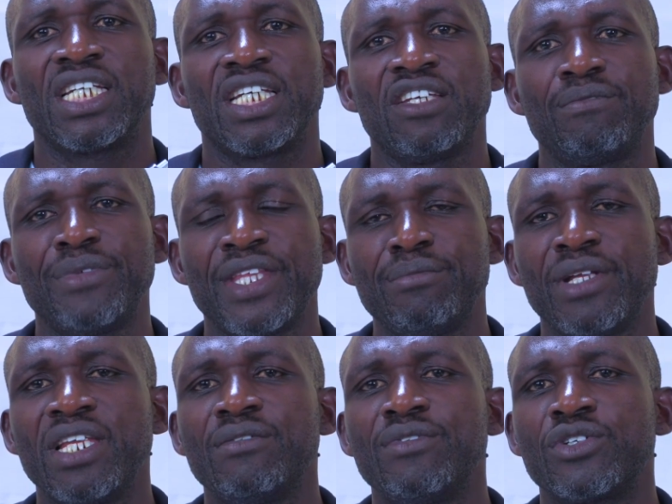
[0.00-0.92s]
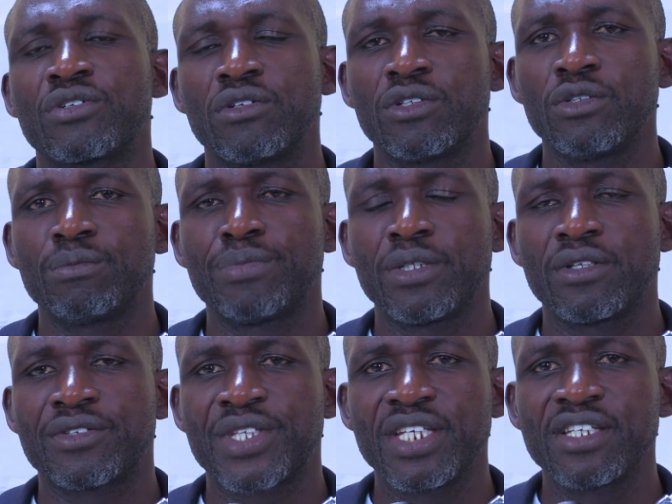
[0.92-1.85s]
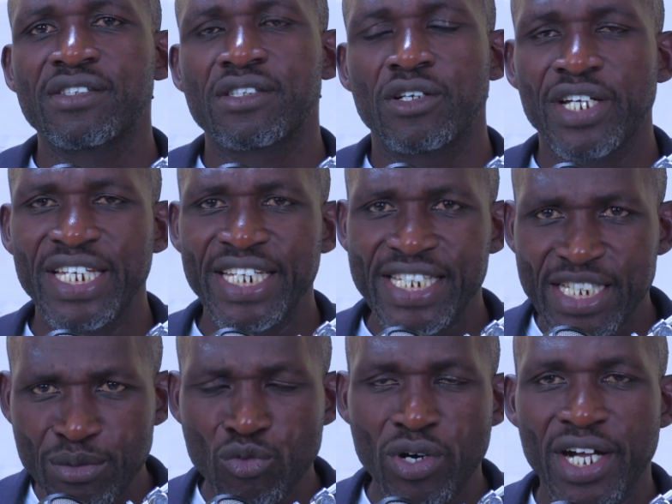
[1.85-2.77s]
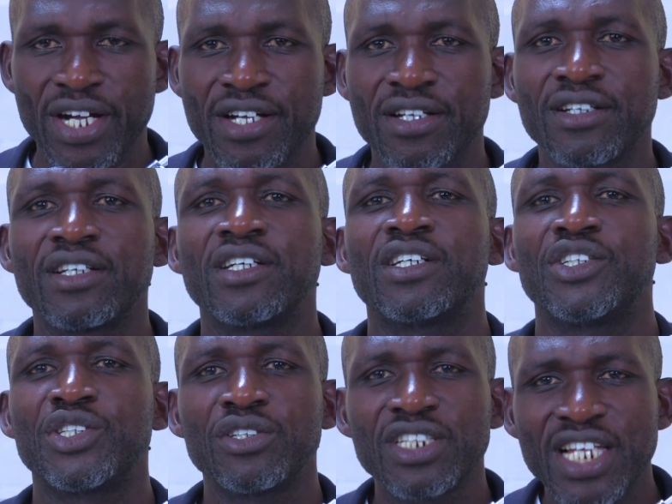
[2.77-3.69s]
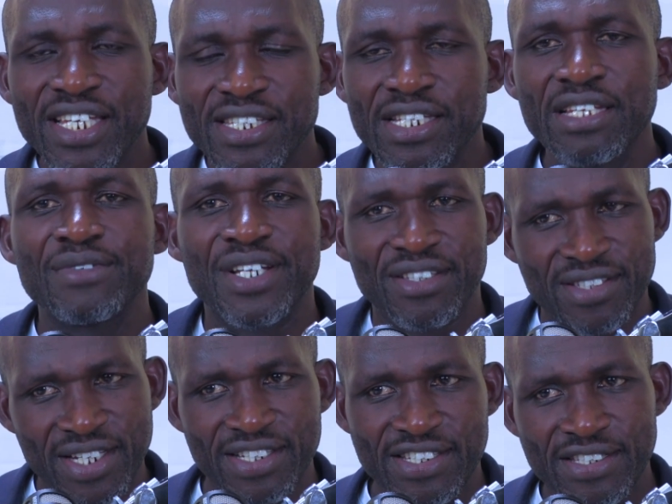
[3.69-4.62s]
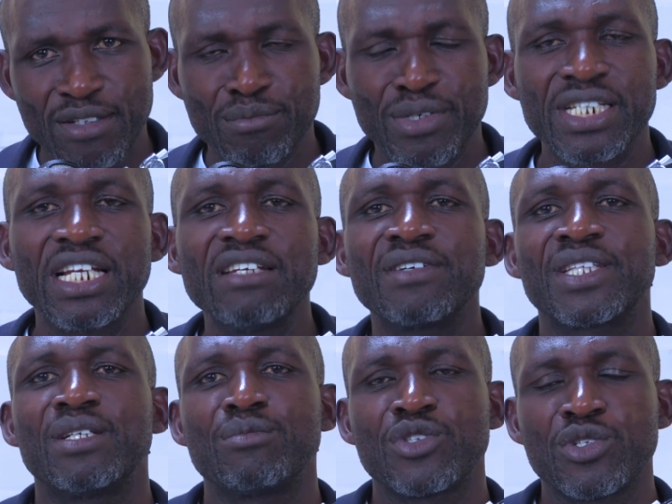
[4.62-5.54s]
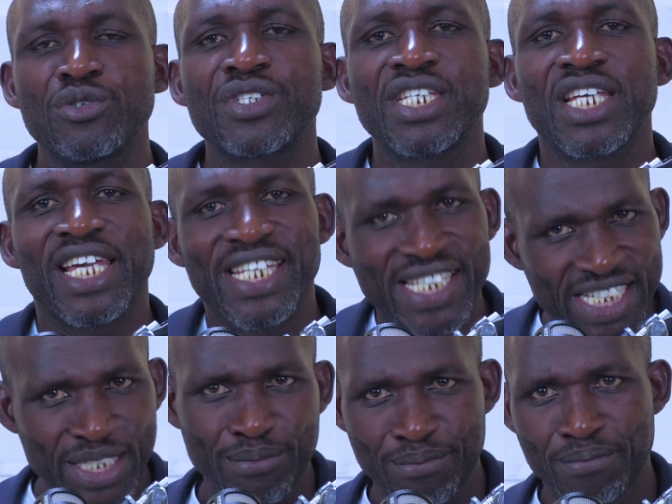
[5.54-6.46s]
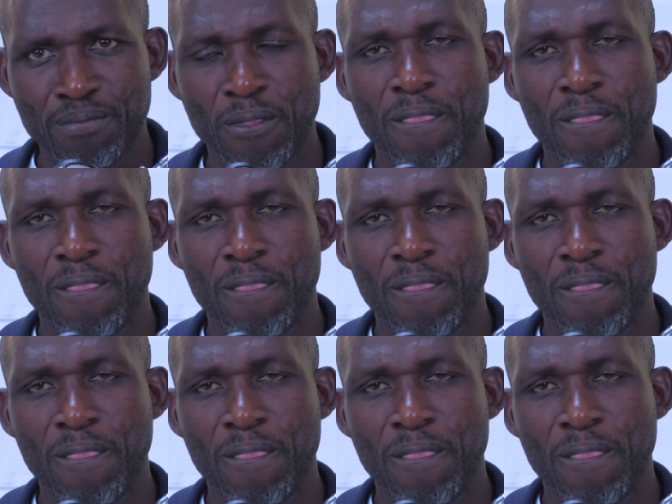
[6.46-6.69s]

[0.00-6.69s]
If they believe you should do things in a teamwork, don't just deliver results, but deliver them using a team.